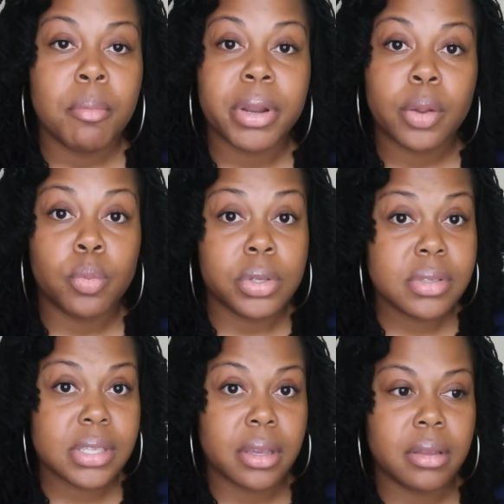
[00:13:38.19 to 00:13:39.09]
But I will
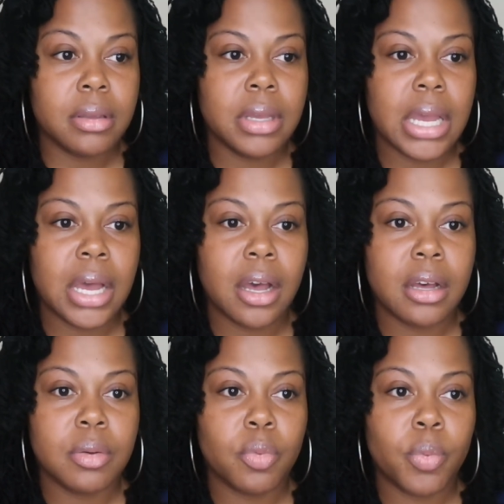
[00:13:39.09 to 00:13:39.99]
say,
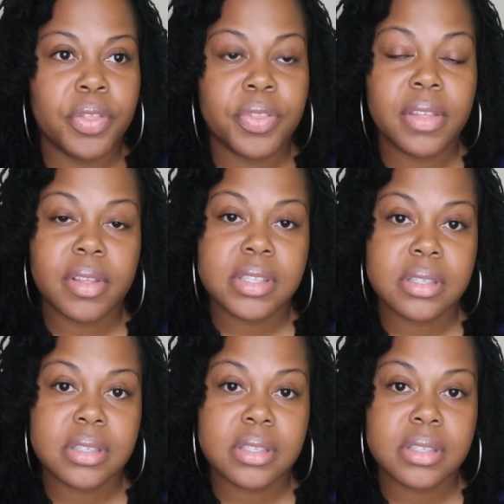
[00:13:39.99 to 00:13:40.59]
one thing